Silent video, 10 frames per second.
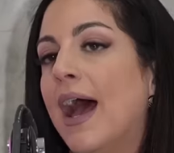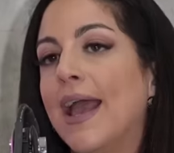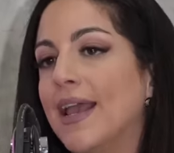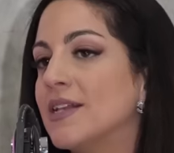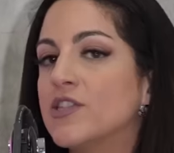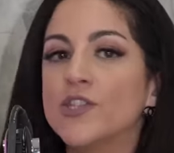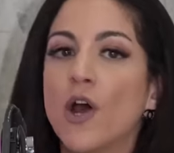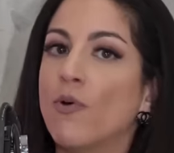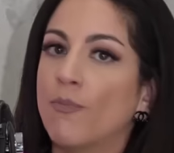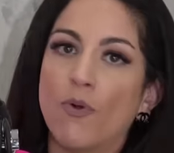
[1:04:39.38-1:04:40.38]
It's
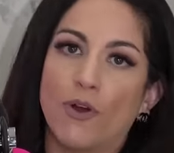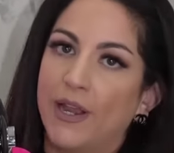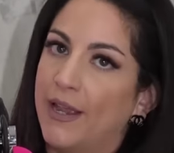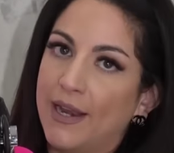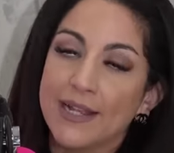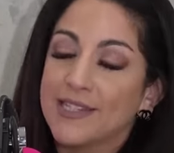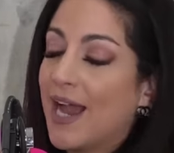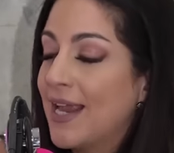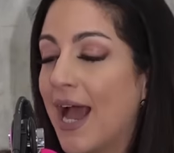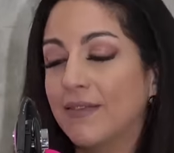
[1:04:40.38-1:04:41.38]
so important. It's,
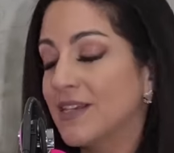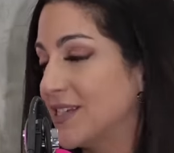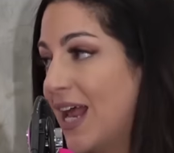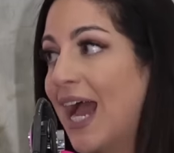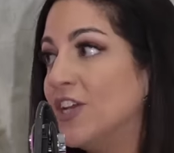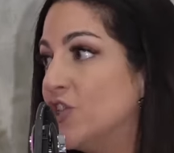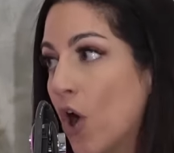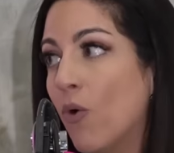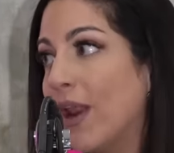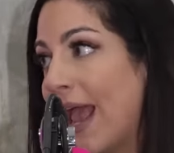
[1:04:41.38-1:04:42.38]
listen, I
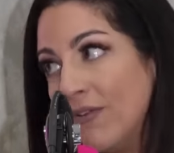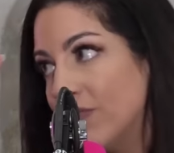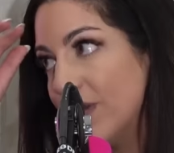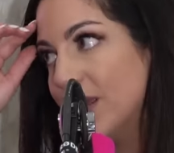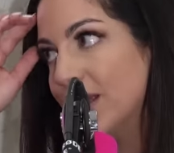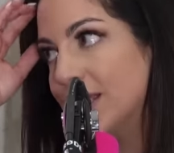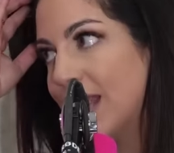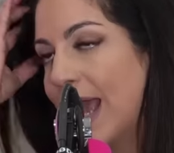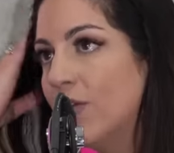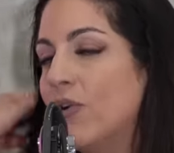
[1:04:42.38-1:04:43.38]
don't
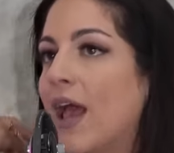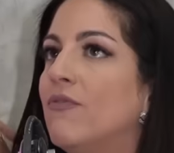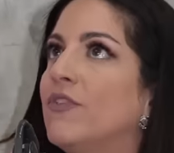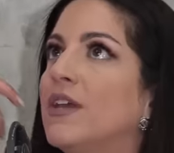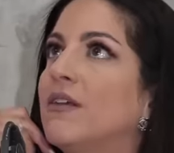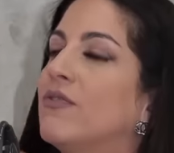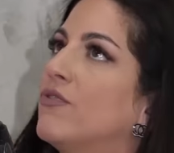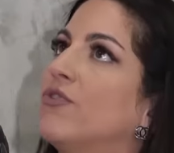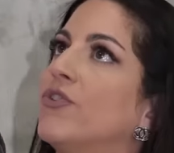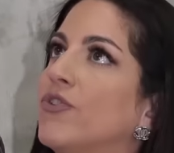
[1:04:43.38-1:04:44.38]
envy
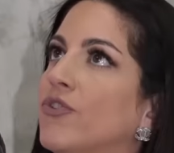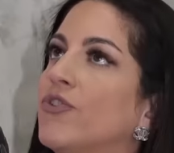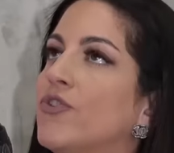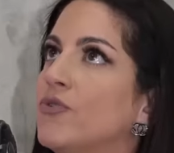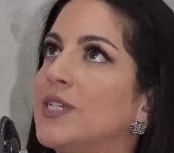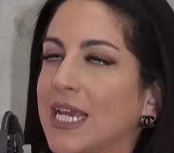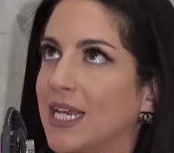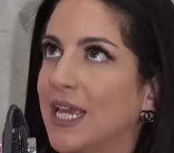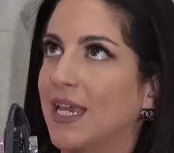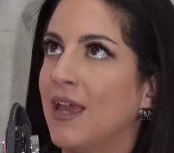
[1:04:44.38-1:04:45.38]
you
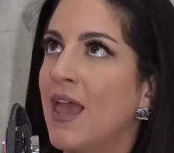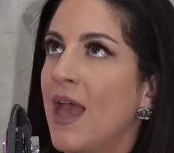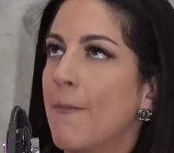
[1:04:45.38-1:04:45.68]
dating.